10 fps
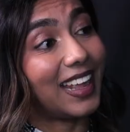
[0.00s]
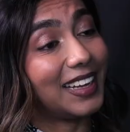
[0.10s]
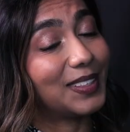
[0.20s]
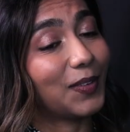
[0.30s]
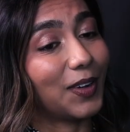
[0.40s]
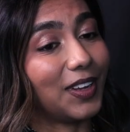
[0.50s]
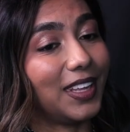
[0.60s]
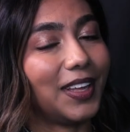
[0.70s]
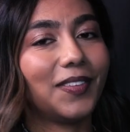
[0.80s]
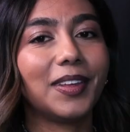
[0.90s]
Thanks for
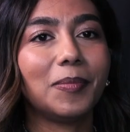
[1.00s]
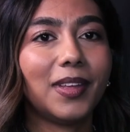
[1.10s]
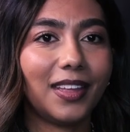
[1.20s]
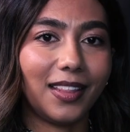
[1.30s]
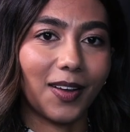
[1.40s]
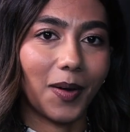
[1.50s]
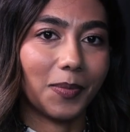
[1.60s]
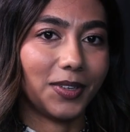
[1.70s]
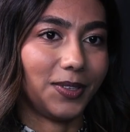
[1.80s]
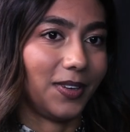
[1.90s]
giving me the
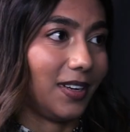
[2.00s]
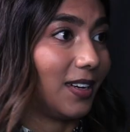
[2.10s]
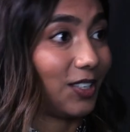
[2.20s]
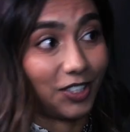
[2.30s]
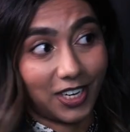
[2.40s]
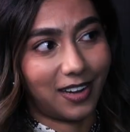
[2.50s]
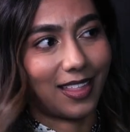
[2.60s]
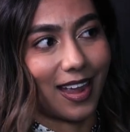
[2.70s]
opportunity to share